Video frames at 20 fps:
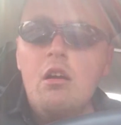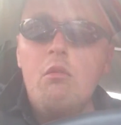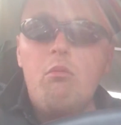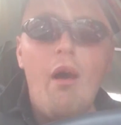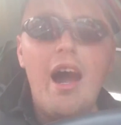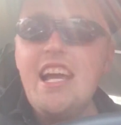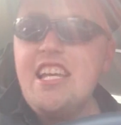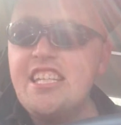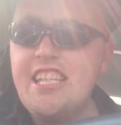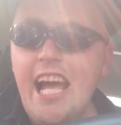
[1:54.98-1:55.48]

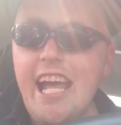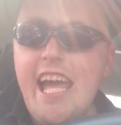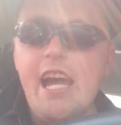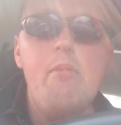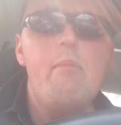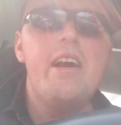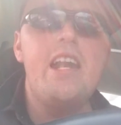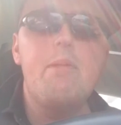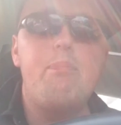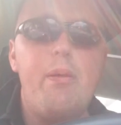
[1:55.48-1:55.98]
why stay in
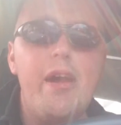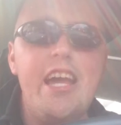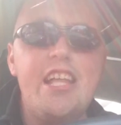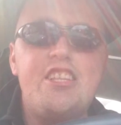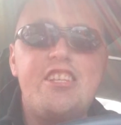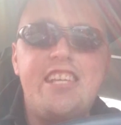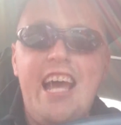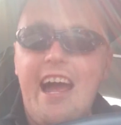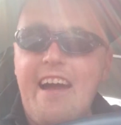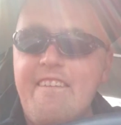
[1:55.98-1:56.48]
with a
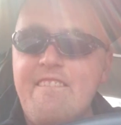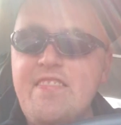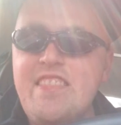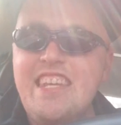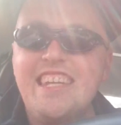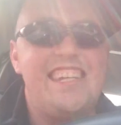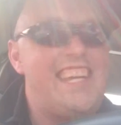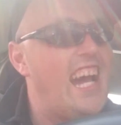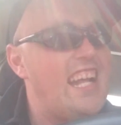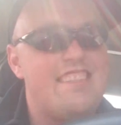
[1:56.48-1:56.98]
pizza?
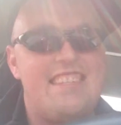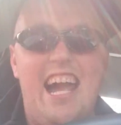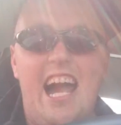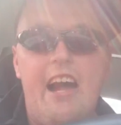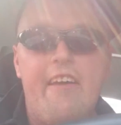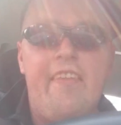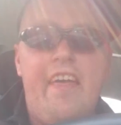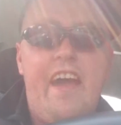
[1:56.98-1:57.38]
Get down